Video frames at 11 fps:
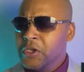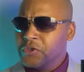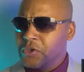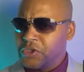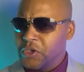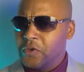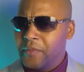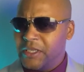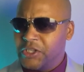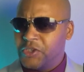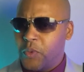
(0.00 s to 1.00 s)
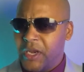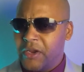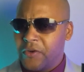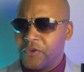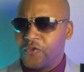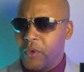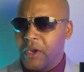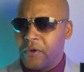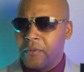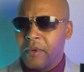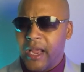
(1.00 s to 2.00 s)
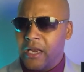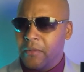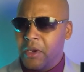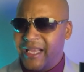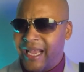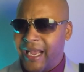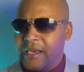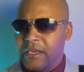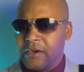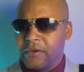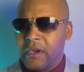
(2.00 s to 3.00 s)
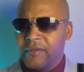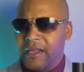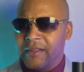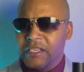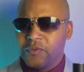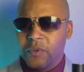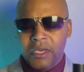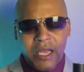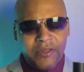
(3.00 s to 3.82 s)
so it's a little bit sweeter, and a little bit candier than this one.